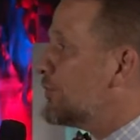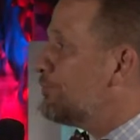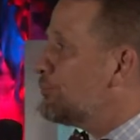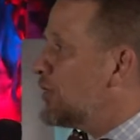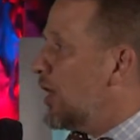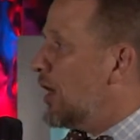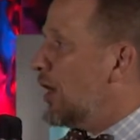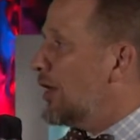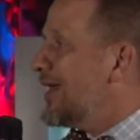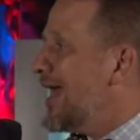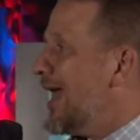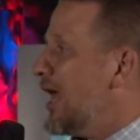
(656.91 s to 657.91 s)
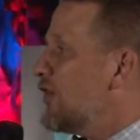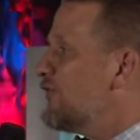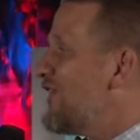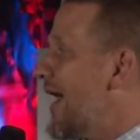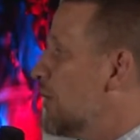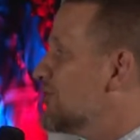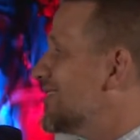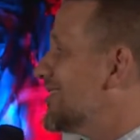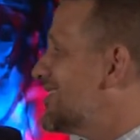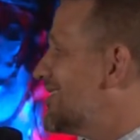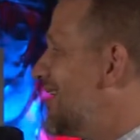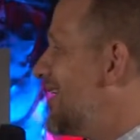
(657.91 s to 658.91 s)
with blood and founds a
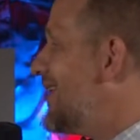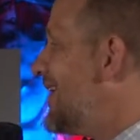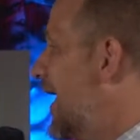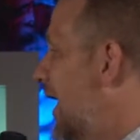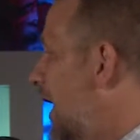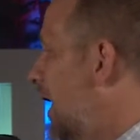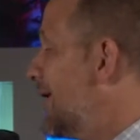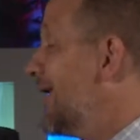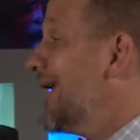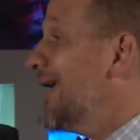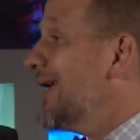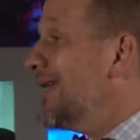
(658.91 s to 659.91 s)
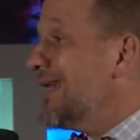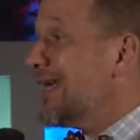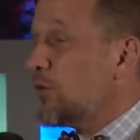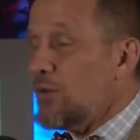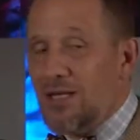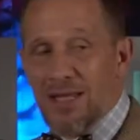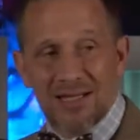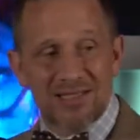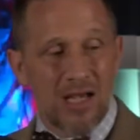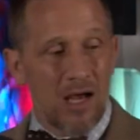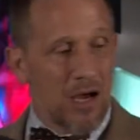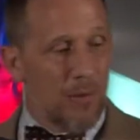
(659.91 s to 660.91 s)
city on iniquity.
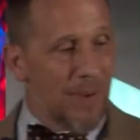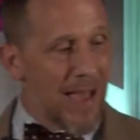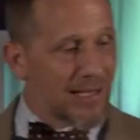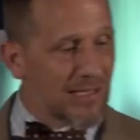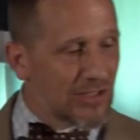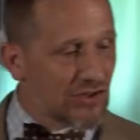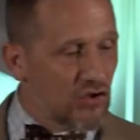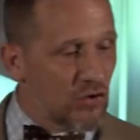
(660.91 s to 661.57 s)
That's Habakkuk